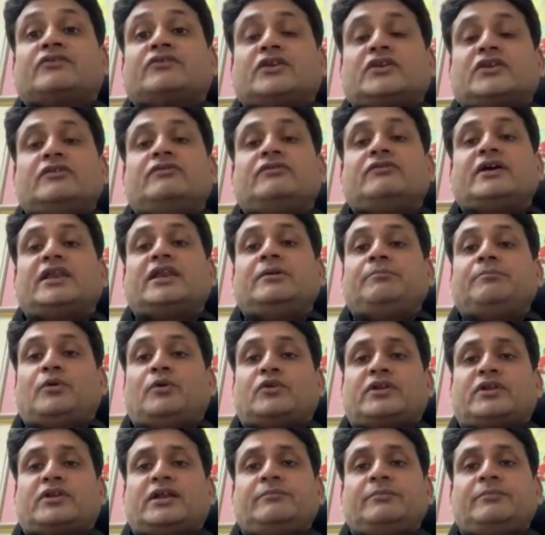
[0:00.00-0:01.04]
The history is very
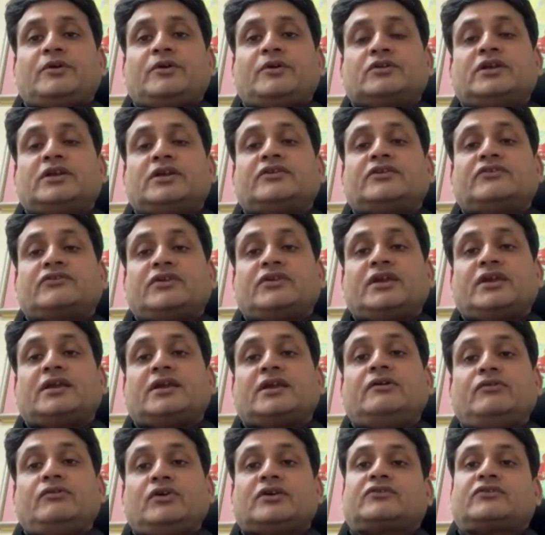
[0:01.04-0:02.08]
important because the
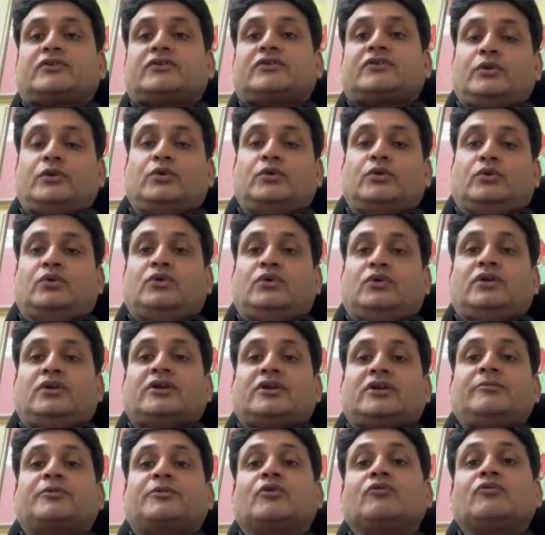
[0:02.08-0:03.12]
history gives you a clue
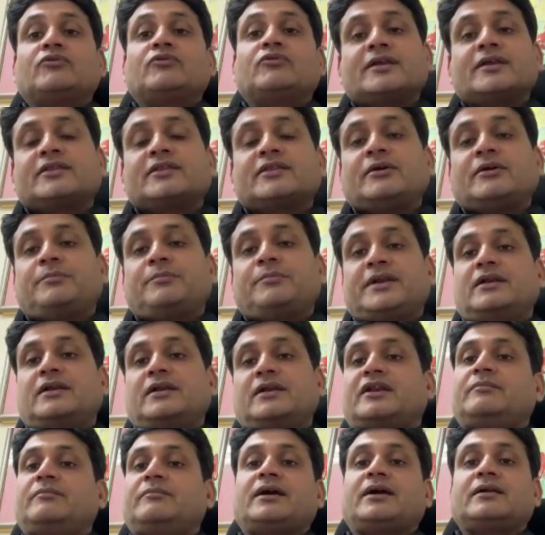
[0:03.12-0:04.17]
from where the
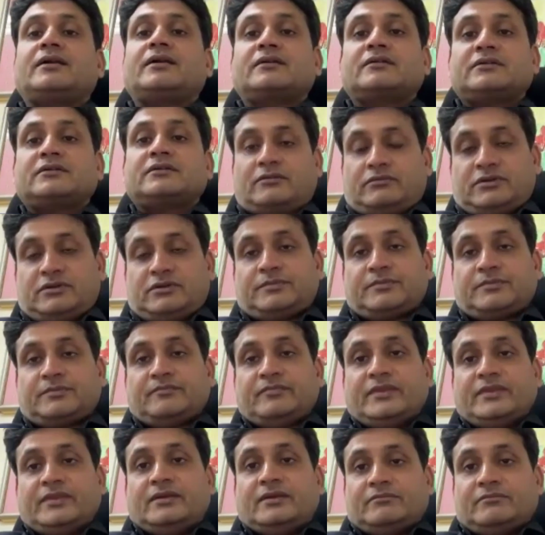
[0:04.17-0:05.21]
pedal edema develop.
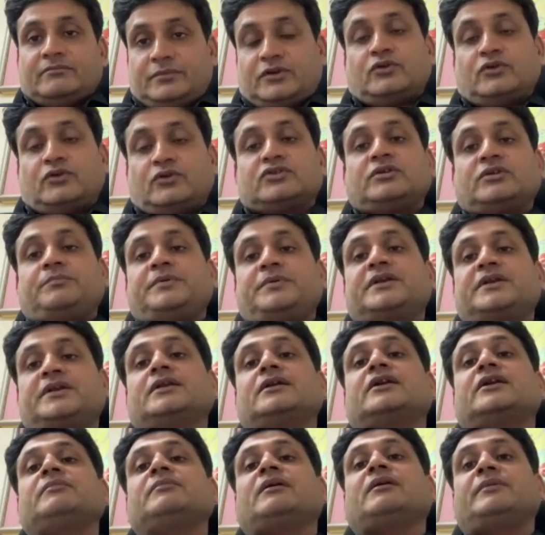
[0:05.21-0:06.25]
Because the
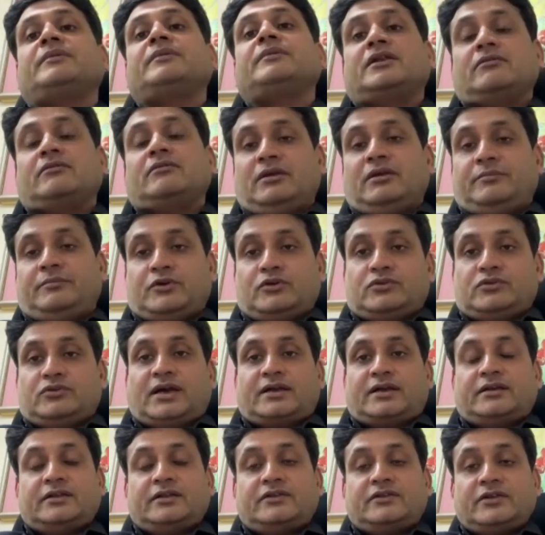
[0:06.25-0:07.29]
pedal edema may develop because
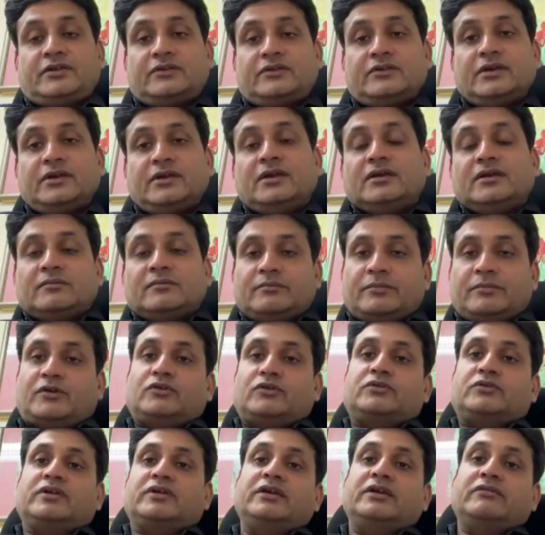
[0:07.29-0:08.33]
of heart disease,
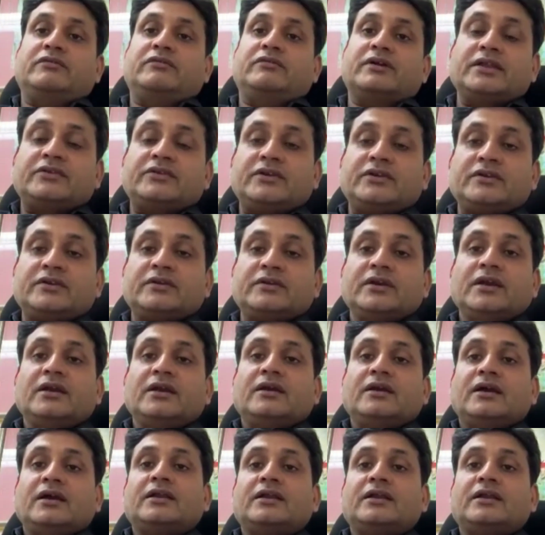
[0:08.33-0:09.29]
because of liver disease,